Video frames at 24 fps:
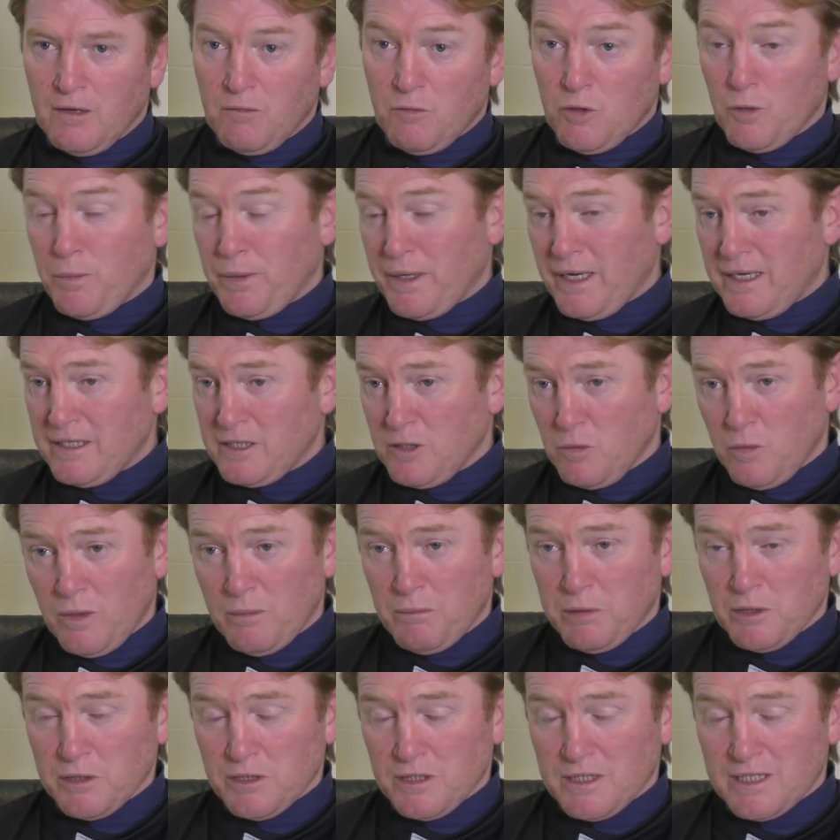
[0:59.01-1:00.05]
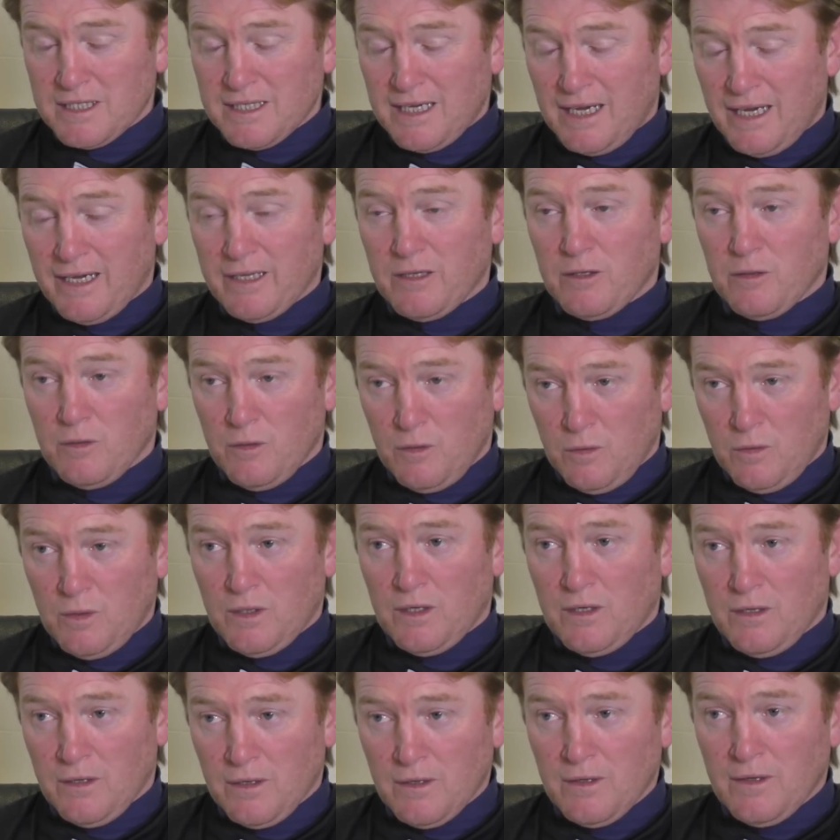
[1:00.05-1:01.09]
We're up against a Wimbledon side who
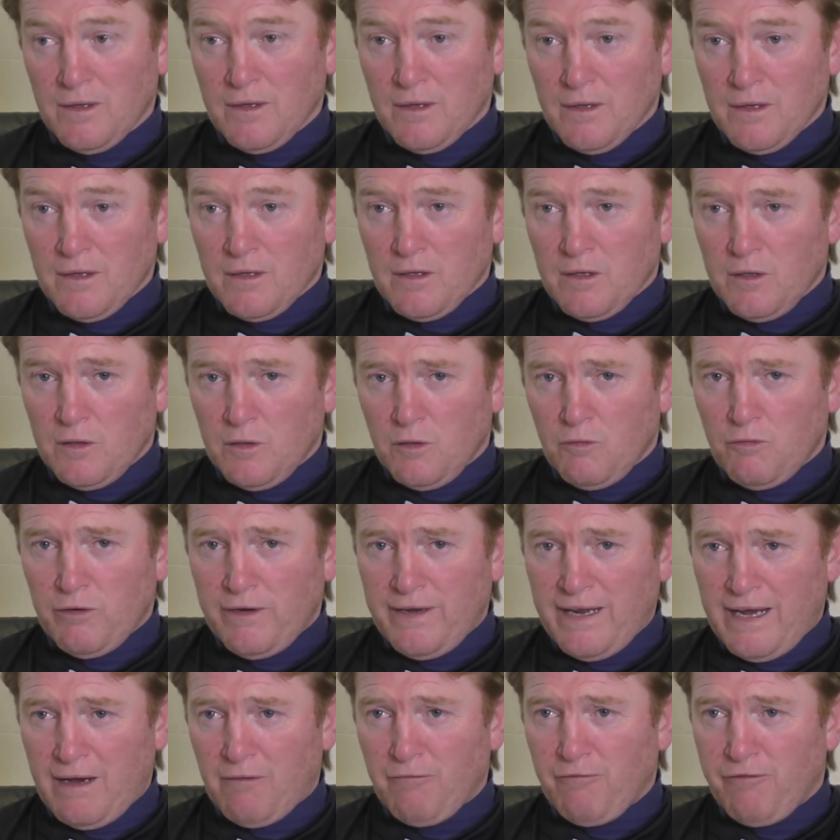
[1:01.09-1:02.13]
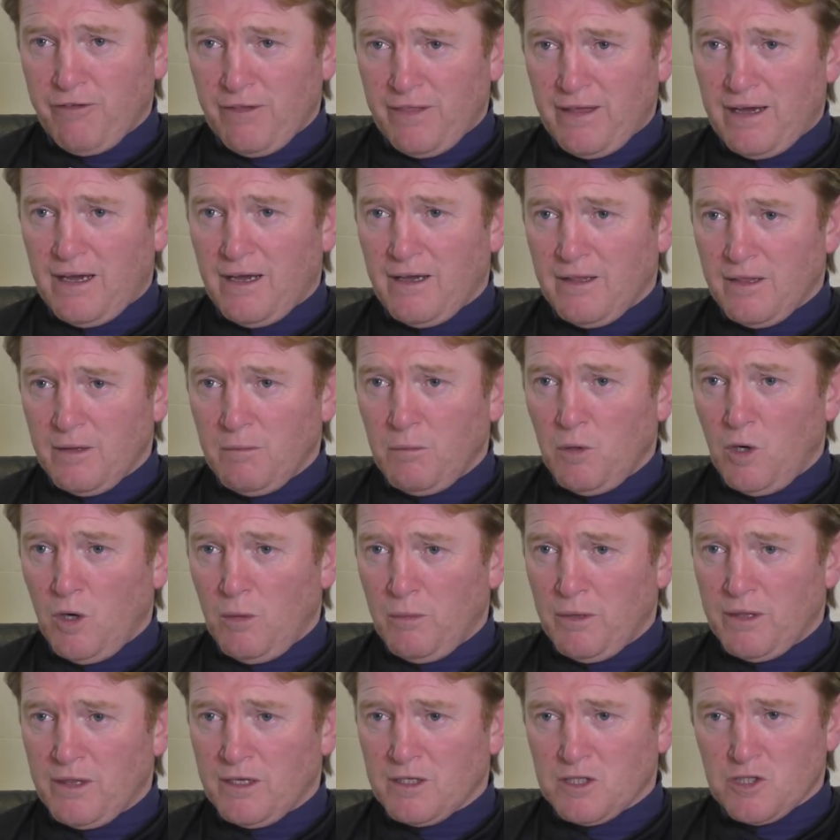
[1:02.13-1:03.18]
are, you know, renowned for that at the
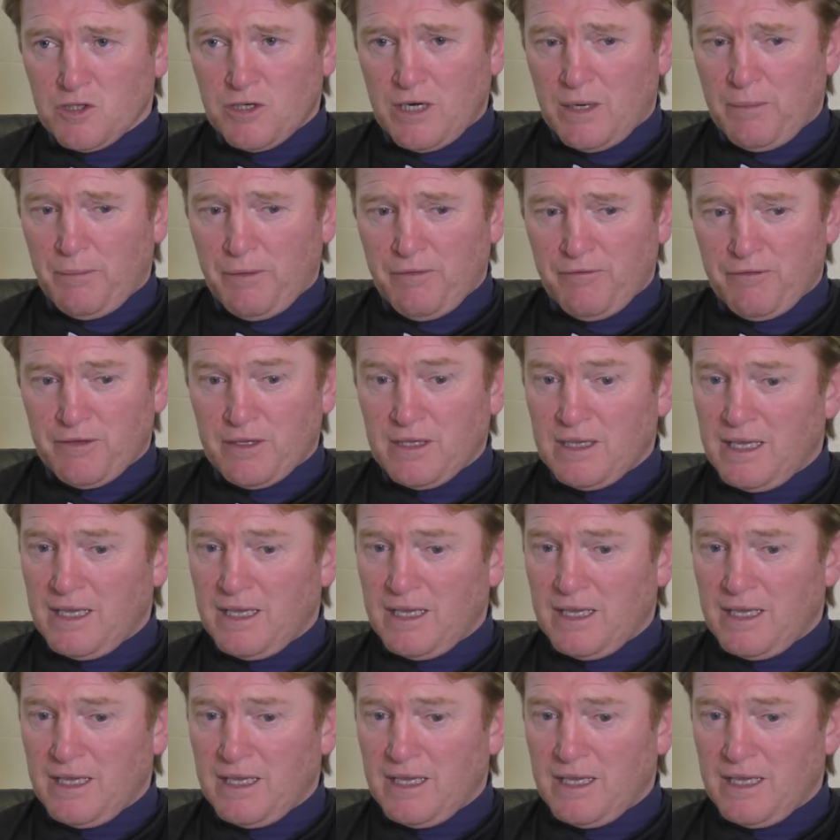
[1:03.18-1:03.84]
moment. They're scrapping for their